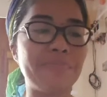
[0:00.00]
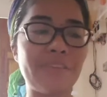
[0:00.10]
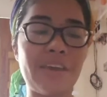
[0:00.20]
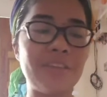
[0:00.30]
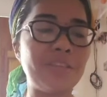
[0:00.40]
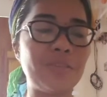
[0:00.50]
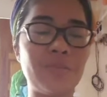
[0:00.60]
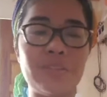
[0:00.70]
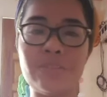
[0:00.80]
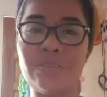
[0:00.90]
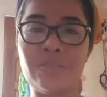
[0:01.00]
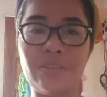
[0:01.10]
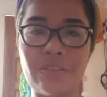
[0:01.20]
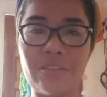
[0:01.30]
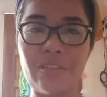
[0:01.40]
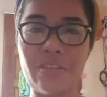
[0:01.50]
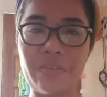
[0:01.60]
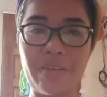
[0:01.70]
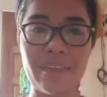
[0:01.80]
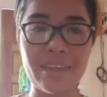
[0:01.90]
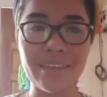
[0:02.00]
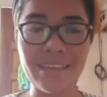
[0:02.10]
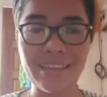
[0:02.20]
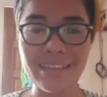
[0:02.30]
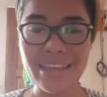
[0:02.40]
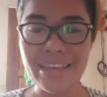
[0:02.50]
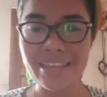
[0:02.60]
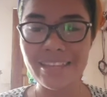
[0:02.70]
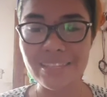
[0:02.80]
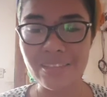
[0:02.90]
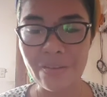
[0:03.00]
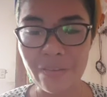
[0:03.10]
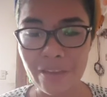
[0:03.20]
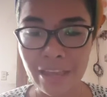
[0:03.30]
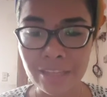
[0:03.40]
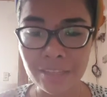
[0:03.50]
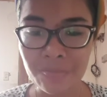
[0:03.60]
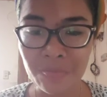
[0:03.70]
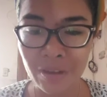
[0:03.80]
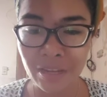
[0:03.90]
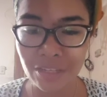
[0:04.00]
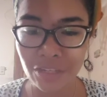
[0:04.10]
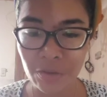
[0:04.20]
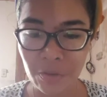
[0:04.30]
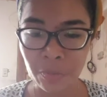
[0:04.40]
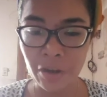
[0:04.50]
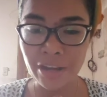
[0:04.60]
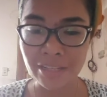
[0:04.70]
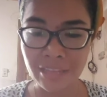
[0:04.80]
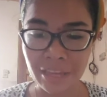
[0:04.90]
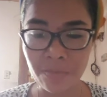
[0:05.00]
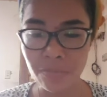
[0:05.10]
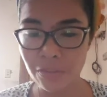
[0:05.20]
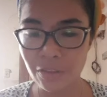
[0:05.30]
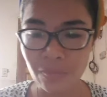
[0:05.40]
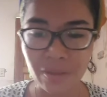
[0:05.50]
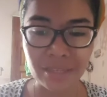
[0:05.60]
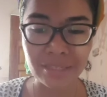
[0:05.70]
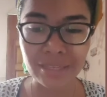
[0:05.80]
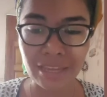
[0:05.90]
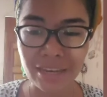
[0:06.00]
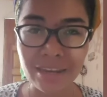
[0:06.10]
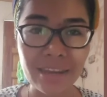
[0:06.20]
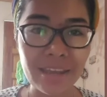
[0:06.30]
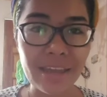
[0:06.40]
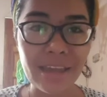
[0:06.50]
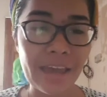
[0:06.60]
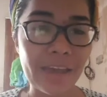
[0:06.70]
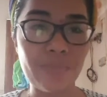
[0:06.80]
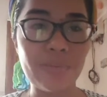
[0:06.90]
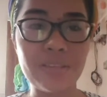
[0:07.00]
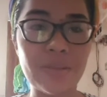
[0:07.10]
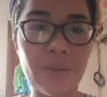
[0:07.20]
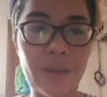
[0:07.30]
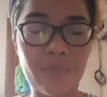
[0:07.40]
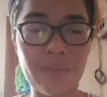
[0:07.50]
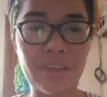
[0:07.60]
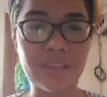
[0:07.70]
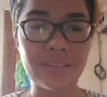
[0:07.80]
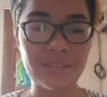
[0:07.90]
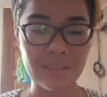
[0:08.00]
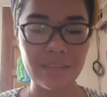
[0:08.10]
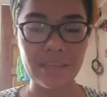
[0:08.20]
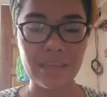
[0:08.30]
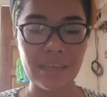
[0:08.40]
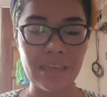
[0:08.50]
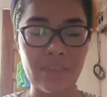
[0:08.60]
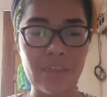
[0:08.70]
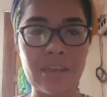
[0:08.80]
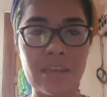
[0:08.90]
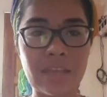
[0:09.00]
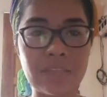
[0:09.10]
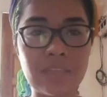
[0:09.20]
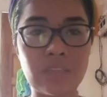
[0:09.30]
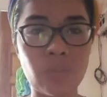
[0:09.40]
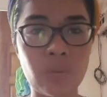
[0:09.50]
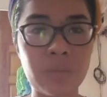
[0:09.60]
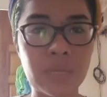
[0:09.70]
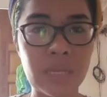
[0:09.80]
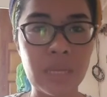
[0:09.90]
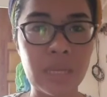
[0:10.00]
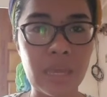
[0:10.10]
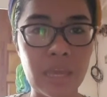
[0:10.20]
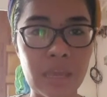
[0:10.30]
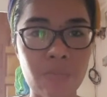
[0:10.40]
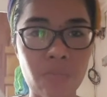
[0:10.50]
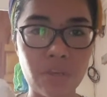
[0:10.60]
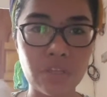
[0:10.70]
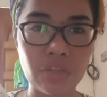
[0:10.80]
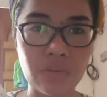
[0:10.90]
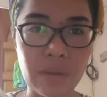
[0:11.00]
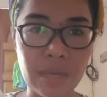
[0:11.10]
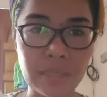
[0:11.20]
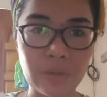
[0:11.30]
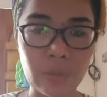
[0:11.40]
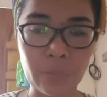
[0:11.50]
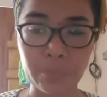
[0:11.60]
I just want to look glowing. So as much products I can put on my skin, I'd be so happy. And then next is we'll be needing a moisturizer.